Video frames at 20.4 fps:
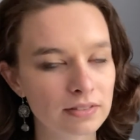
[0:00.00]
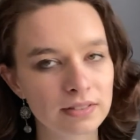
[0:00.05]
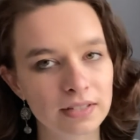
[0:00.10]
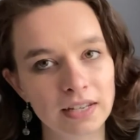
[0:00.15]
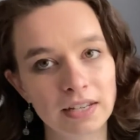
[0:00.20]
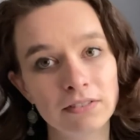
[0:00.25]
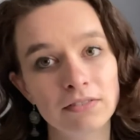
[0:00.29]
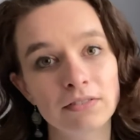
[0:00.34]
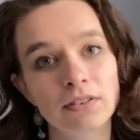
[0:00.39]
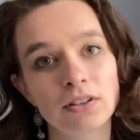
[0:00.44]

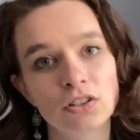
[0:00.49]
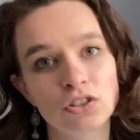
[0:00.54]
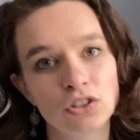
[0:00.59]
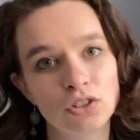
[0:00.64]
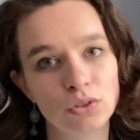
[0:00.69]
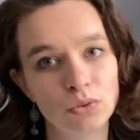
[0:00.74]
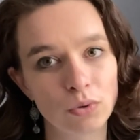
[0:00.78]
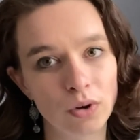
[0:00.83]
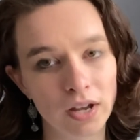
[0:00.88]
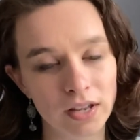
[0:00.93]
safe
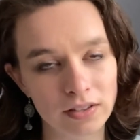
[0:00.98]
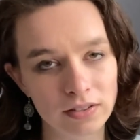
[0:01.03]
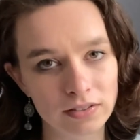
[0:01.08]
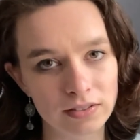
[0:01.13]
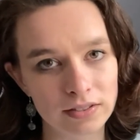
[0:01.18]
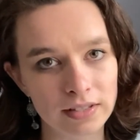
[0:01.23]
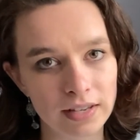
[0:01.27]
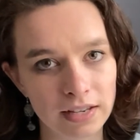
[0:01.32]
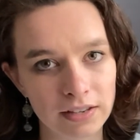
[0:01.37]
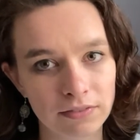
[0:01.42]
to
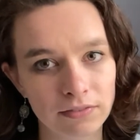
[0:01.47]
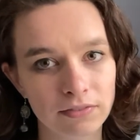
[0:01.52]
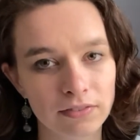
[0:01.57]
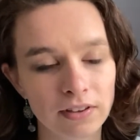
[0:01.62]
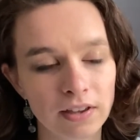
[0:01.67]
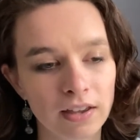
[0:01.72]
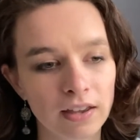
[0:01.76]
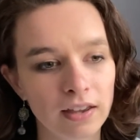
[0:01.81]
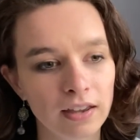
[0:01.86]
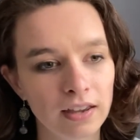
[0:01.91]
unsafe
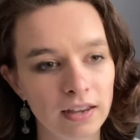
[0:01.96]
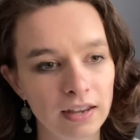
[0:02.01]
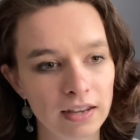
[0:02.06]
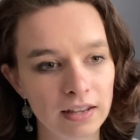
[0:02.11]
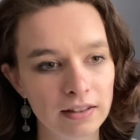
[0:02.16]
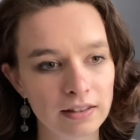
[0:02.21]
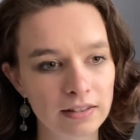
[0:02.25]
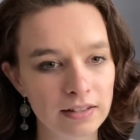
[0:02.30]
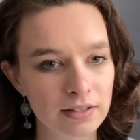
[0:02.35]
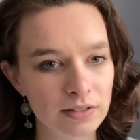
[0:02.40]

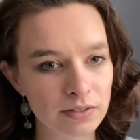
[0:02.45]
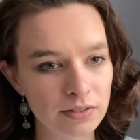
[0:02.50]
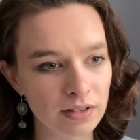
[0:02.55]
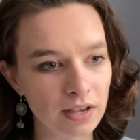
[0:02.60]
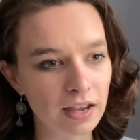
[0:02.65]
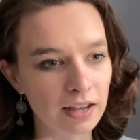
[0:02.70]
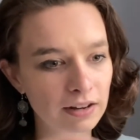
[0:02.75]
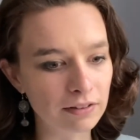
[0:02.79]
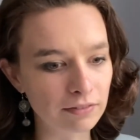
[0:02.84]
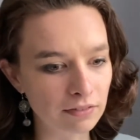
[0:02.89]
in this
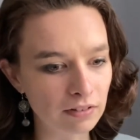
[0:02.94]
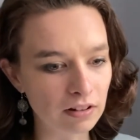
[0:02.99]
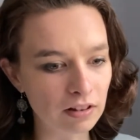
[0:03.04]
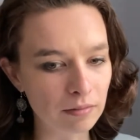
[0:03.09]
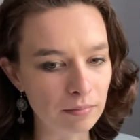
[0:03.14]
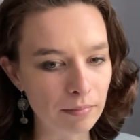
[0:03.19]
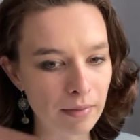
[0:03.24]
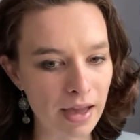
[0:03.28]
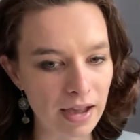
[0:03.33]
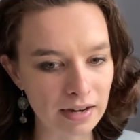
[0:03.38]
kind of
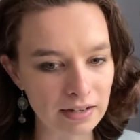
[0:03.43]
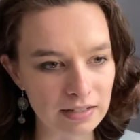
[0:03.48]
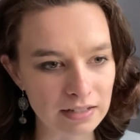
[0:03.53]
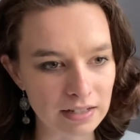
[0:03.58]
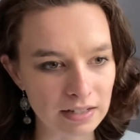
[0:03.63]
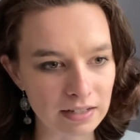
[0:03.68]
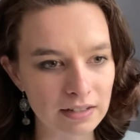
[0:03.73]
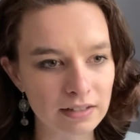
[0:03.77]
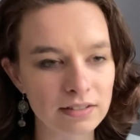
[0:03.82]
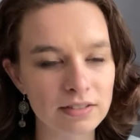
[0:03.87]

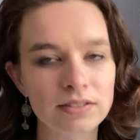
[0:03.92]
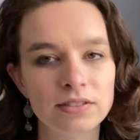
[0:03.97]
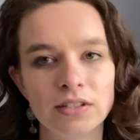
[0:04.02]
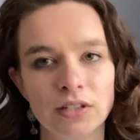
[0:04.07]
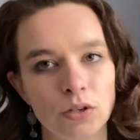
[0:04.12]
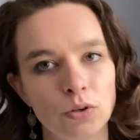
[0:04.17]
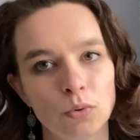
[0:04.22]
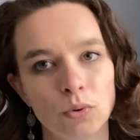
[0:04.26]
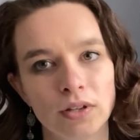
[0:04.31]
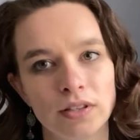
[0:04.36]
climactic
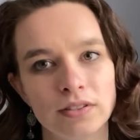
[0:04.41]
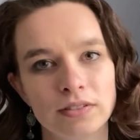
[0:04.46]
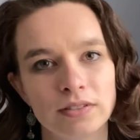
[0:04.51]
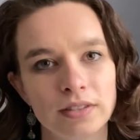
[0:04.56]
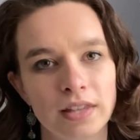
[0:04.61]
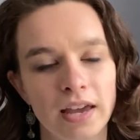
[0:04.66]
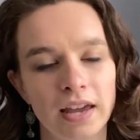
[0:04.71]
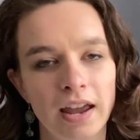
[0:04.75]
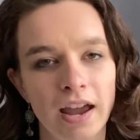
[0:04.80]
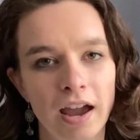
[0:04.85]
sequence
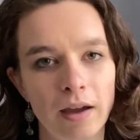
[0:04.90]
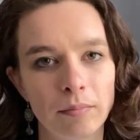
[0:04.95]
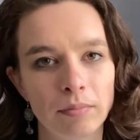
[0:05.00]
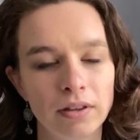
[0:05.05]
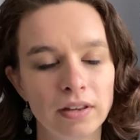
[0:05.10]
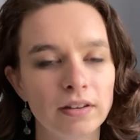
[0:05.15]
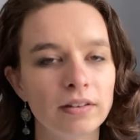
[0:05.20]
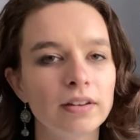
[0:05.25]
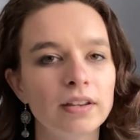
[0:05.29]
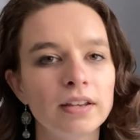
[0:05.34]
that
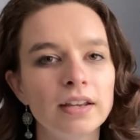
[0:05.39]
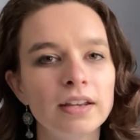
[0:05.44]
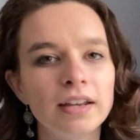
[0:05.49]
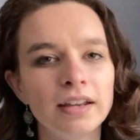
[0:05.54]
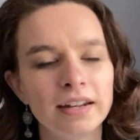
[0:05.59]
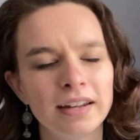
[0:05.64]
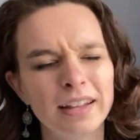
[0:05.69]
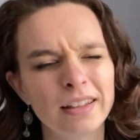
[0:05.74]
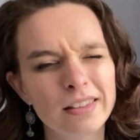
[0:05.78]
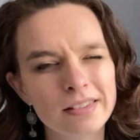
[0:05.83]
happened.
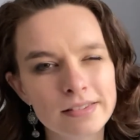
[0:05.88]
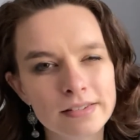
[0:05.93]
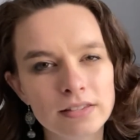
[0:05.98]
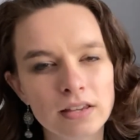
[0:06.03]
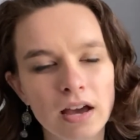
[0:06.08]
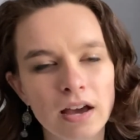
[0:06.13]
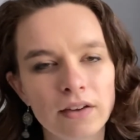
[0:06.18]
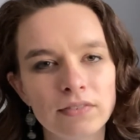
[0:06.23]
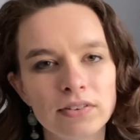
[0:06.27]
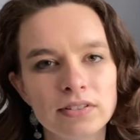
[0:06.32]
Now, this is
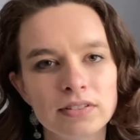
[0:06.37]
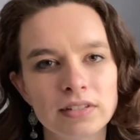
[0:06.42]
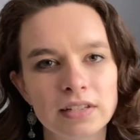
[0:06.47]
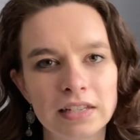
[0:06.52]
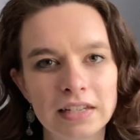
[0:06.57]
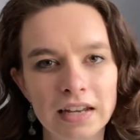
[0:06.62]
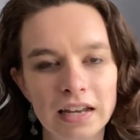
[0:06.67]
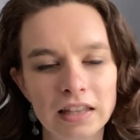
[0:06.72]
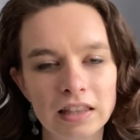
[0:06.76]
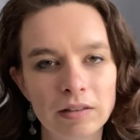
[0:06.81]
obviously
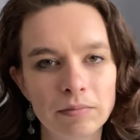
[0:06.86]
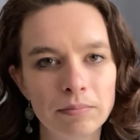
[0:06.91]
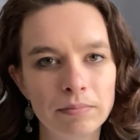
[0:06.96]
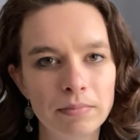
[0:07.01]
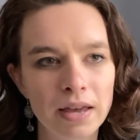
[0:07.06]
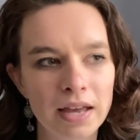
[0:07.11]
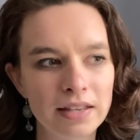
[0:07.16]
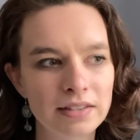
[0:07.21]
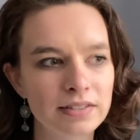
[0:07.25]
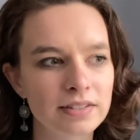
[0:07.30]
not the
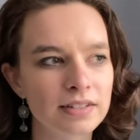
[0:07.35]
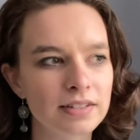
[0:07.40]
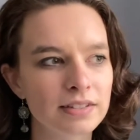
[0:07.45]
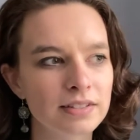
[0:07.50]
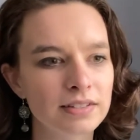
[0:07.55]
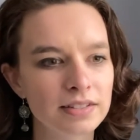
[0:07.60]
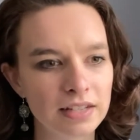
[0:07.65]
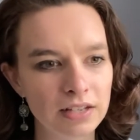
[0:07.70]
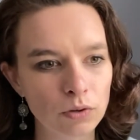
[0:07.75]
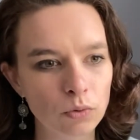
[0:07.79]
best
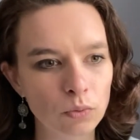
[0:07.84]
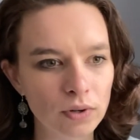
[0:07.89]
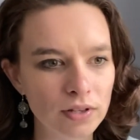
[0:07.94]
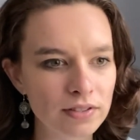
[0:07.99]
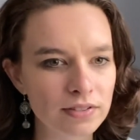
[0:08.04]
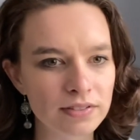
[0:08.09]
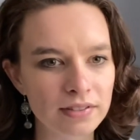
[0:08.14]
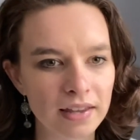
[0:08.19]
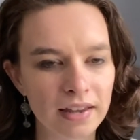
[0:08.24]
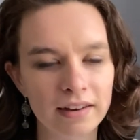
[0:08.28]

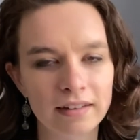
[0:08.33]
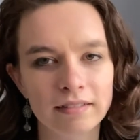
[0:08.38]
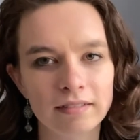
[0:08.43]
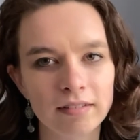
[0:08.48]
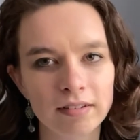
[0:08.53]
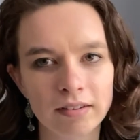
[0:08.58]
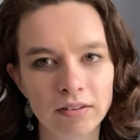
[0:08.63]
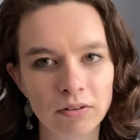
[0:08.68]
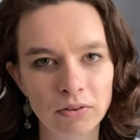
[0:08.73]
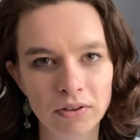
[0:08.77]
sequence that
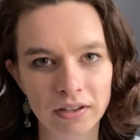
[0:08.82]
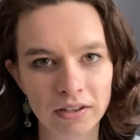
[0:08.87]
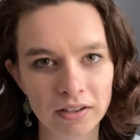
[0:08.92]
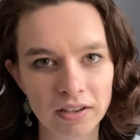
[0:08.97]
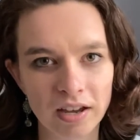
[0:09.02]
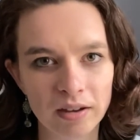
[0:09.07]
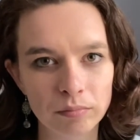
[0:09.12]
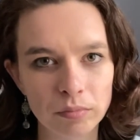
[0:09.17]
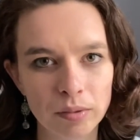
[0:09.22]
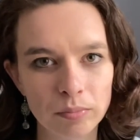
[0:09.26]
you can
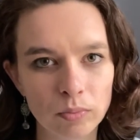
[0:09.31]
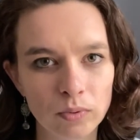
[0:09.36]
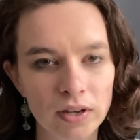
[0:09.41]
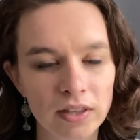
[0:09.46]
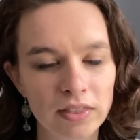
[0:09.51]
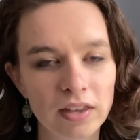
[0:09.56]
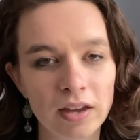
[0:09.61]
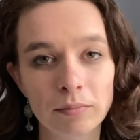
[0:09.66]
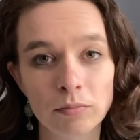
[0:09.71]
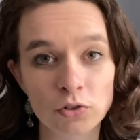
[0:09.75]
come up
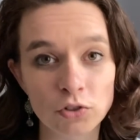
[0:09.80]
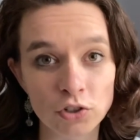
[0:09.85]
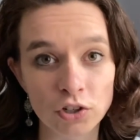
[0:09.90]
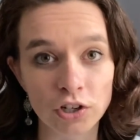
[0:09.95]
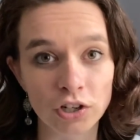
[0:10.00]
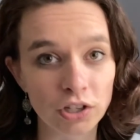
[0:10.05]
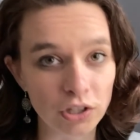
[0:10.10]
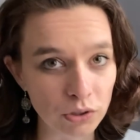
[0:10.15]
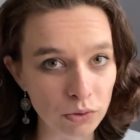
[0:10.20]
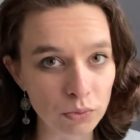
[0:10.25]
with. I'm
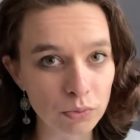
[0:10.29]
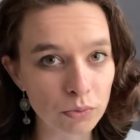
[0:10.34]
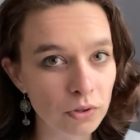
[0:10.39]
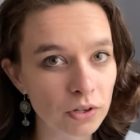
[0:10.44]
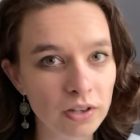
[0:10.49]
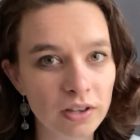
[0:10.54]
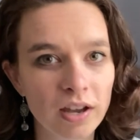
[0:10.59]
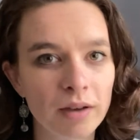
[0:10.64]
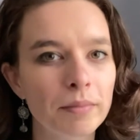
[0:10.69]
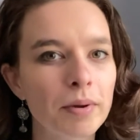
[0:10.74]
sure you
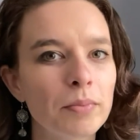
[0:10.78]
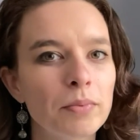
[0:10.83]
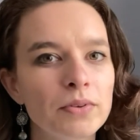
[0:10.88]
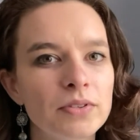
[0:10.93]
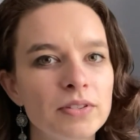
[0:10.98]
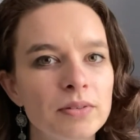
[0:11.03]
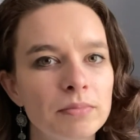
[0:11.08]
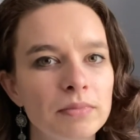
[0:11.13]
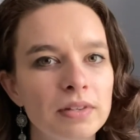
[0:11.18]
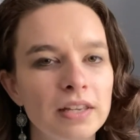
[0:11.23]
could come up
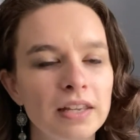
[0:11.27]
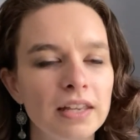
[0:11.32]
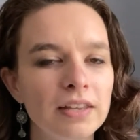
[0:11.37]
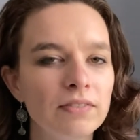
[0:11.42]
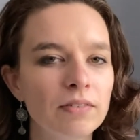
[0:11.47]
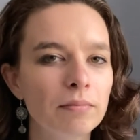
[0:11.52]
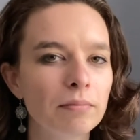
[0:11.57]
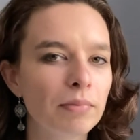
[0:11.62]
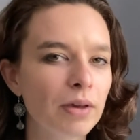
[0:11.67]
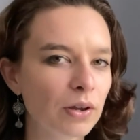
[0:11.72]
with something
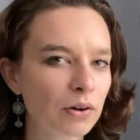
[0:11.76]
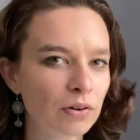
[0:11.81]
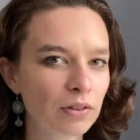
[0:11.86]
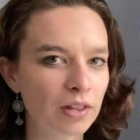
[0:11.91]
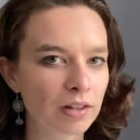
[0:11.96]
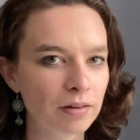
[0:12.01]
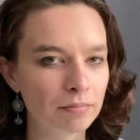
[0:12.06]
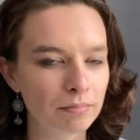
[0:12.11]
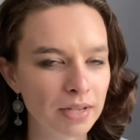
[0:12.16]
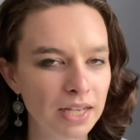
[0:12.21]
even better
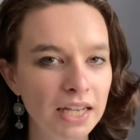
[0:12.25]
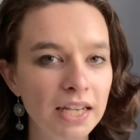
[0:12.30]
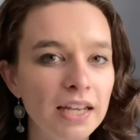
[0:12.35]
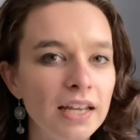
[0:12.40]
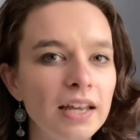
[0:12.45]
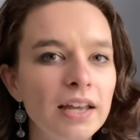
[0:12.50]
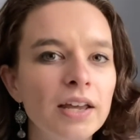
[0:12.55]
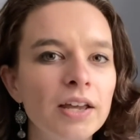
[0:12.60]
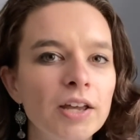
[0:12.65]
than me,